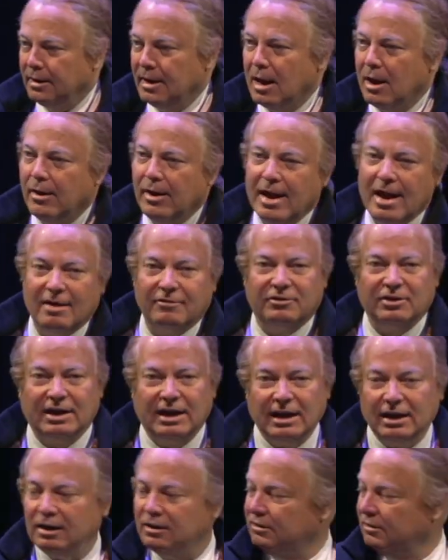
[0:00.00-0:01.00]
Now I have to
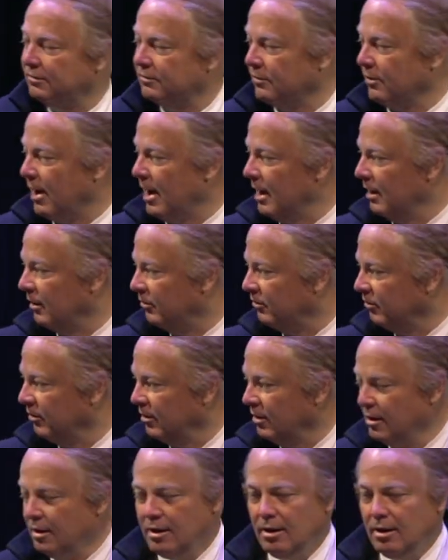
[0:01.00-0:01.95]
get it to France.